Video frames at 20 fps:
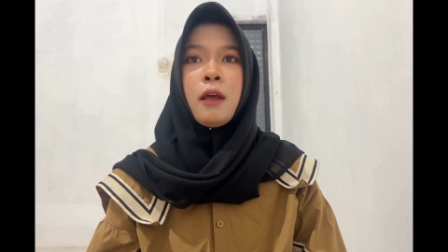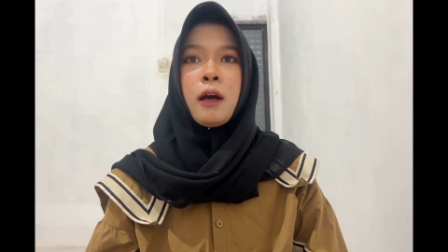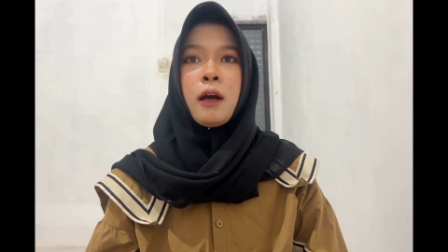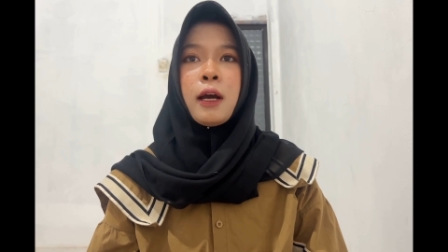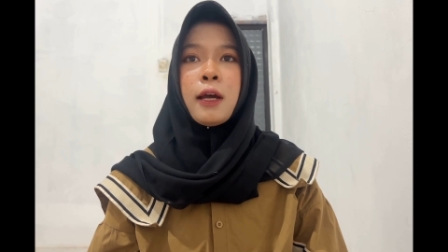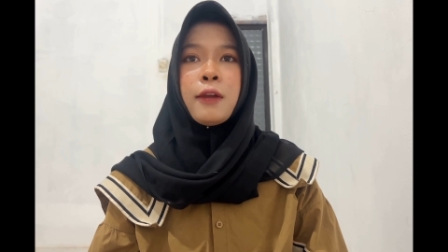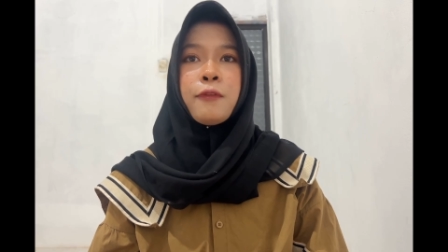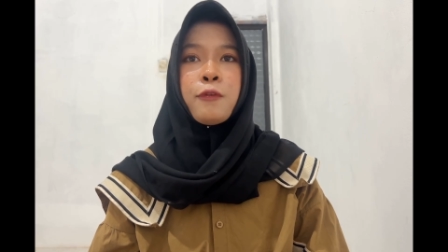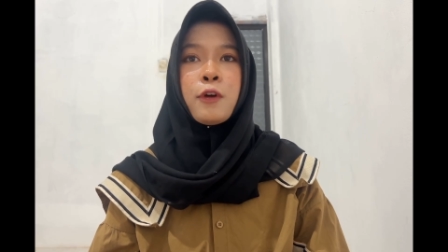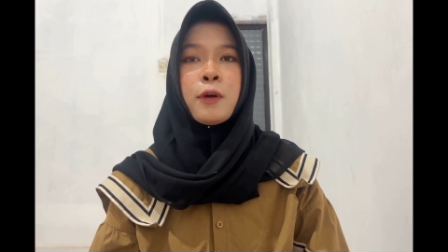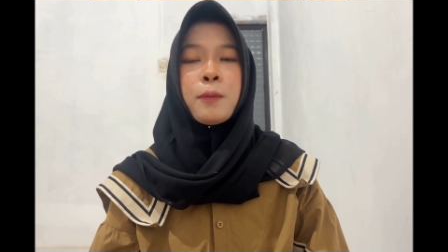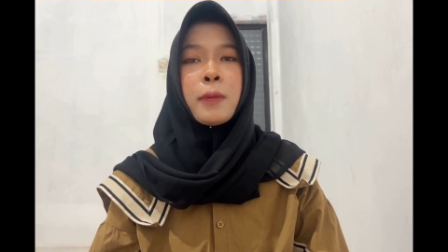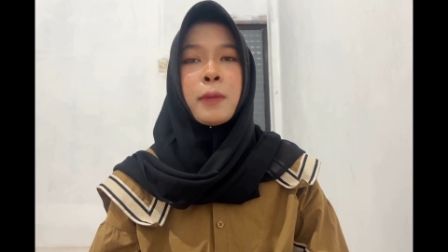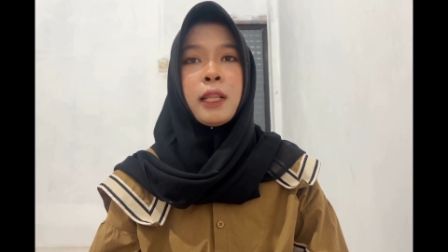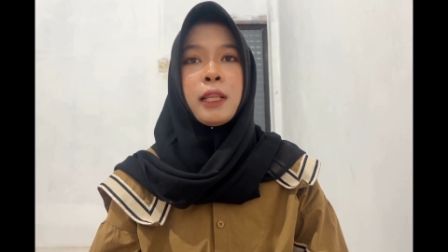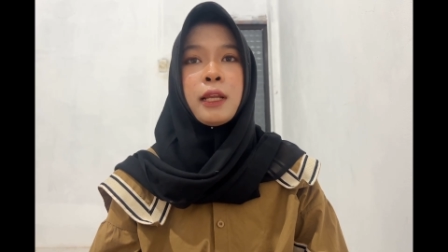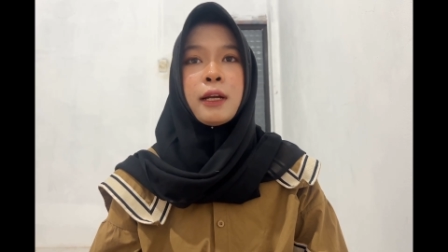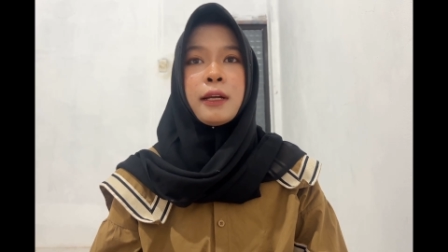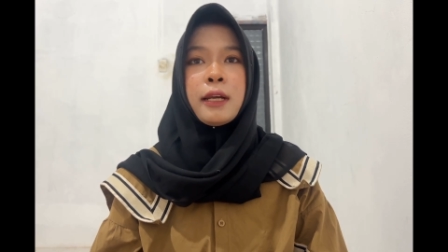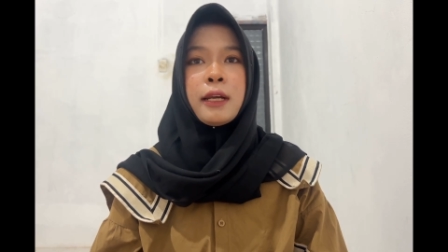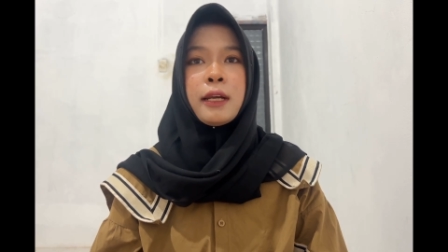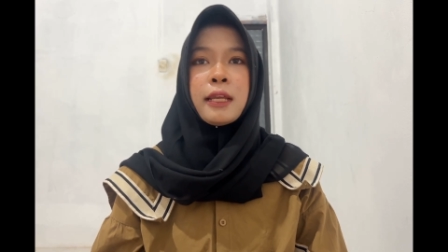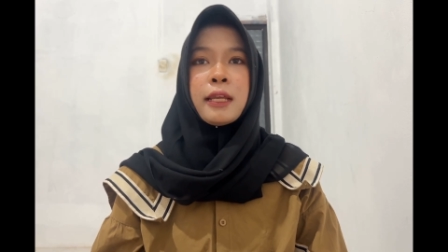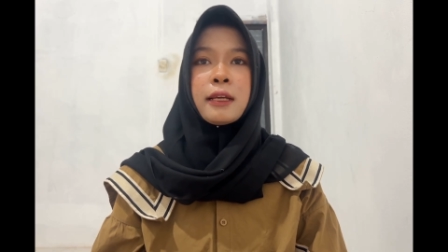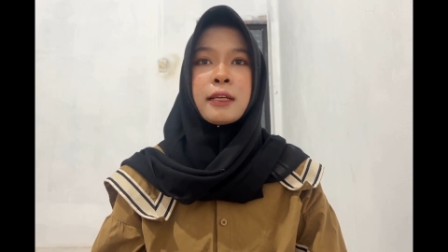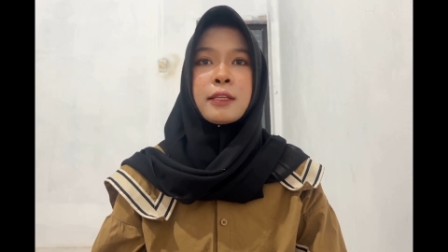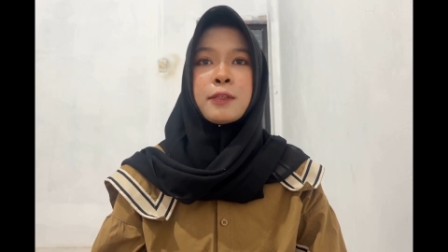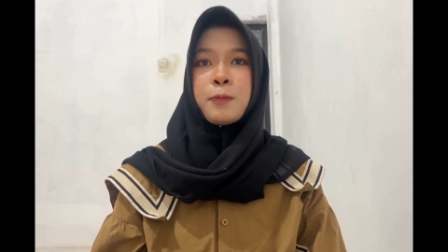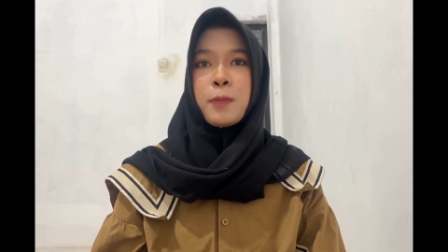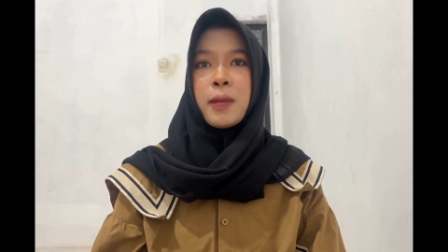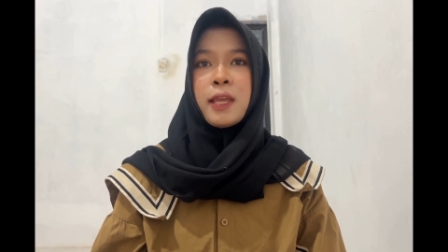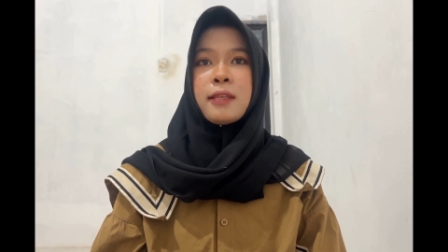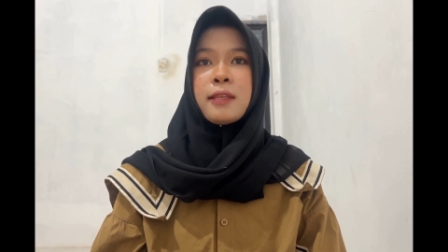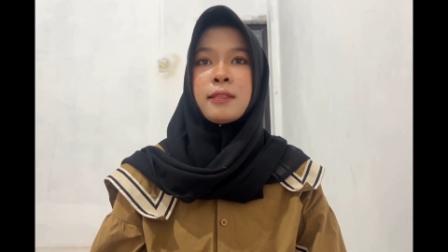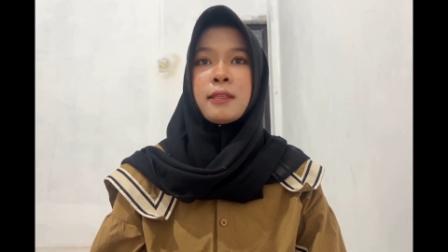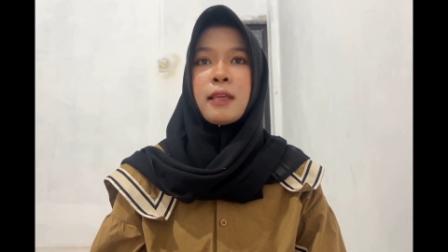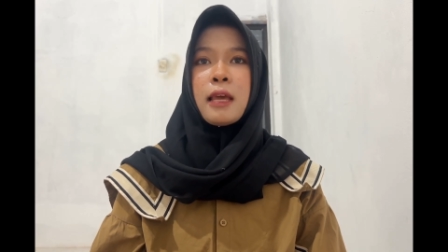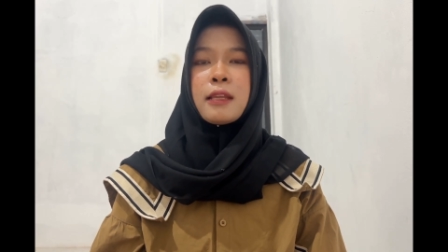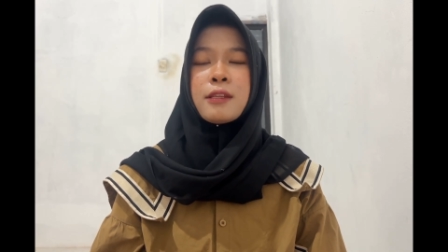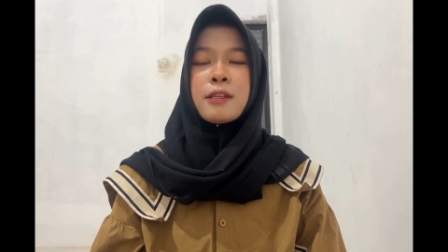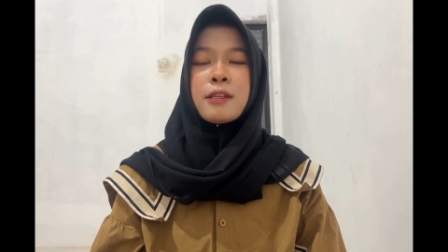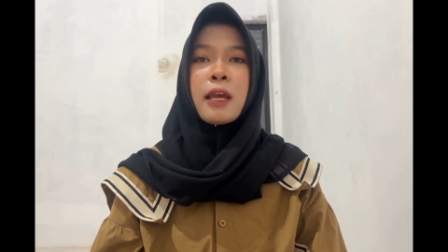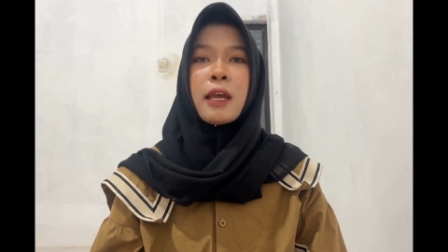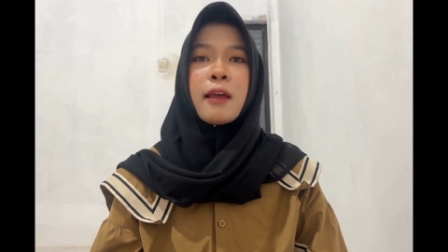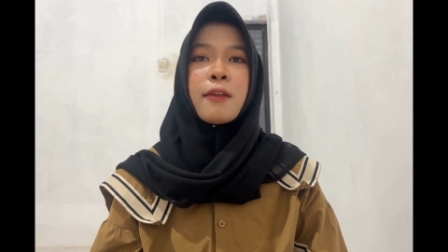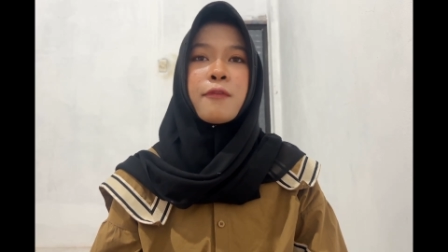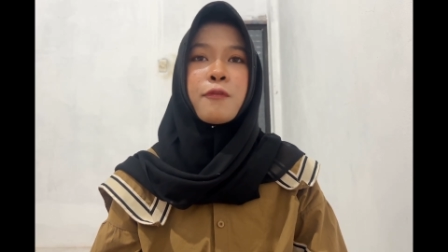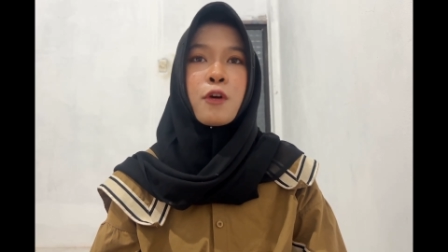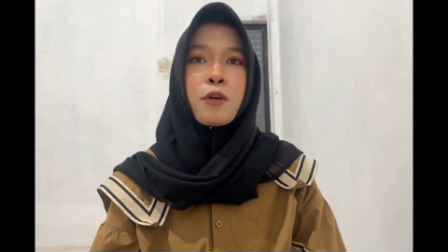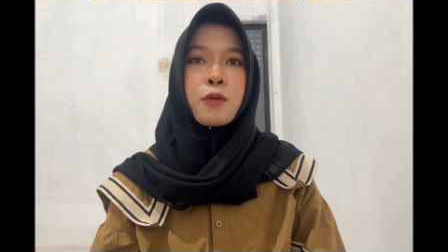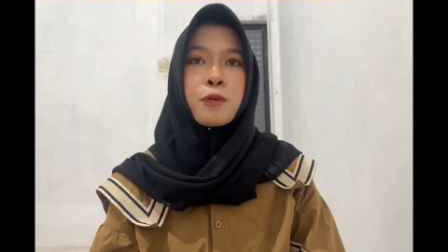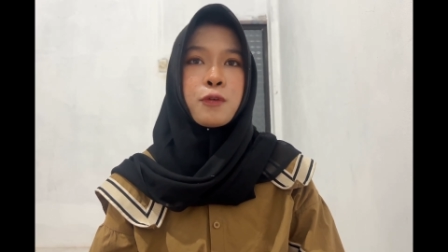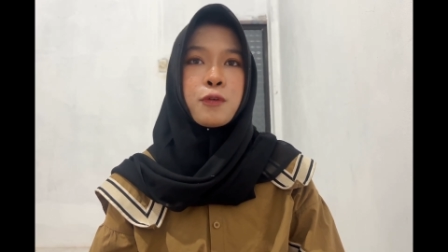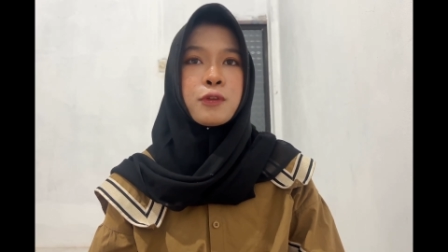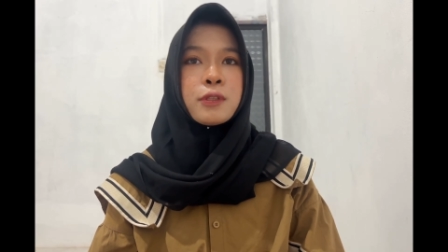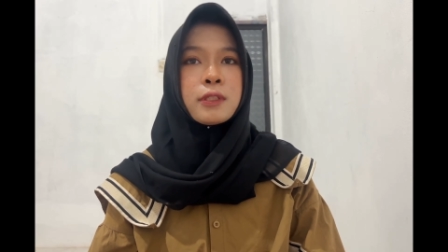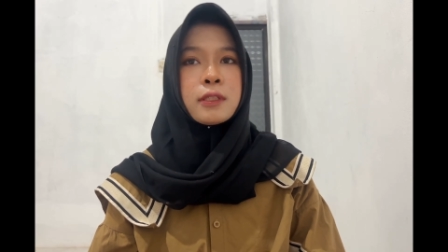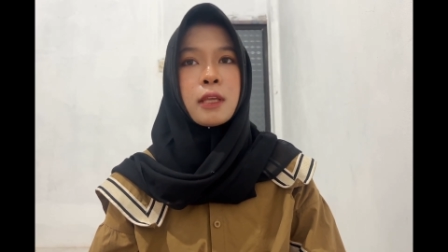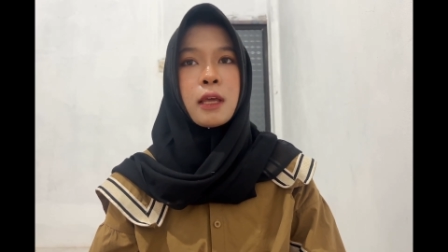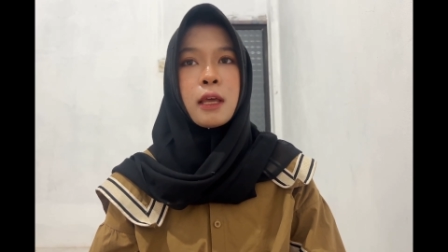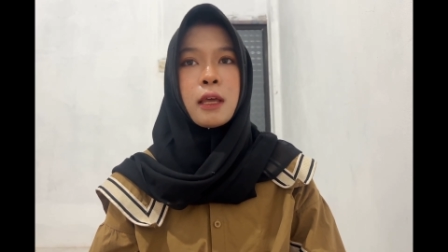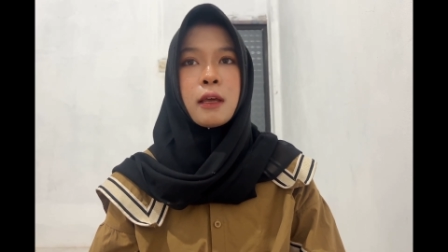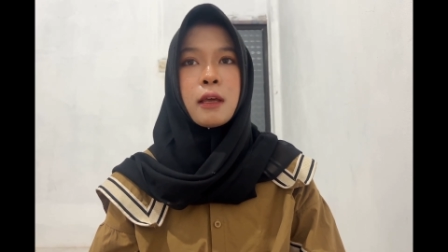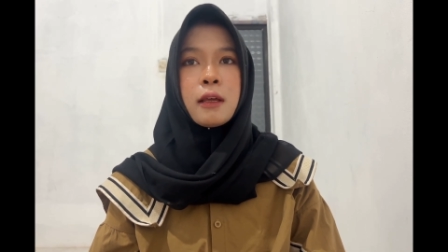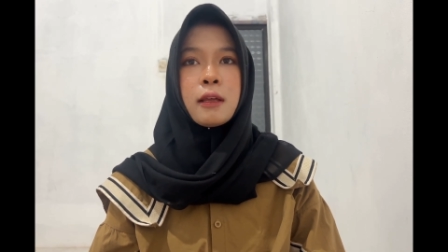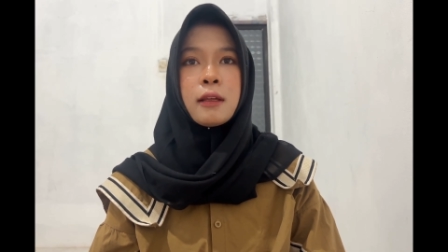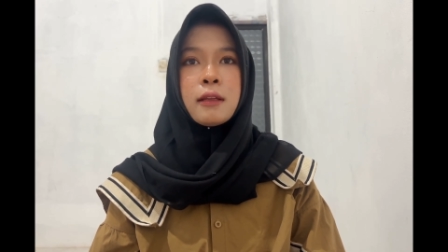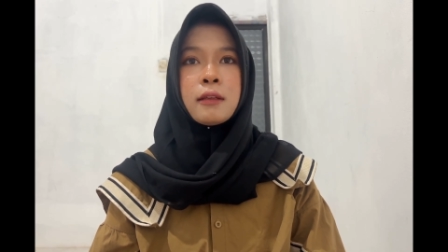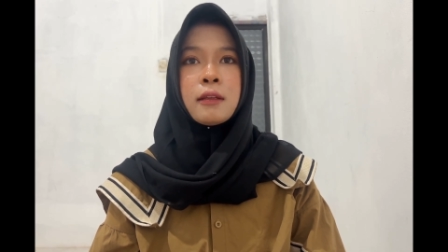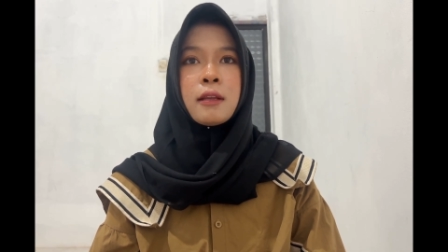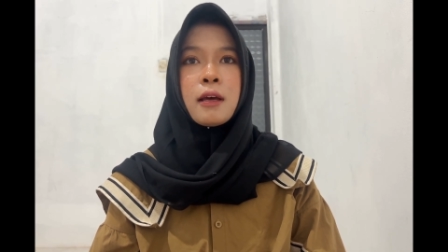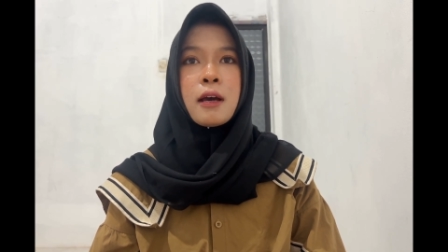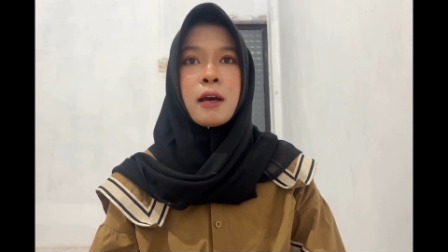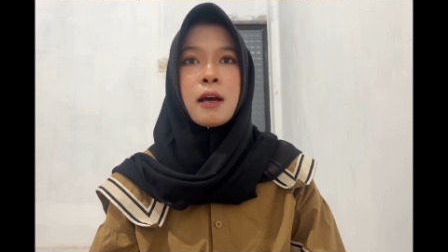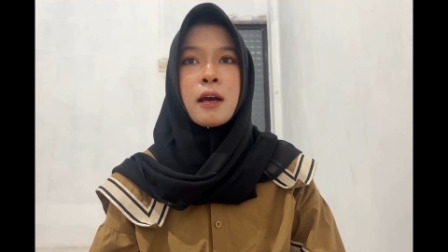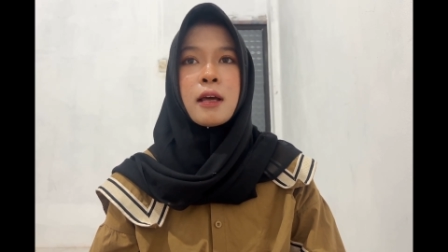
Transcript: informal learning space. It can focus on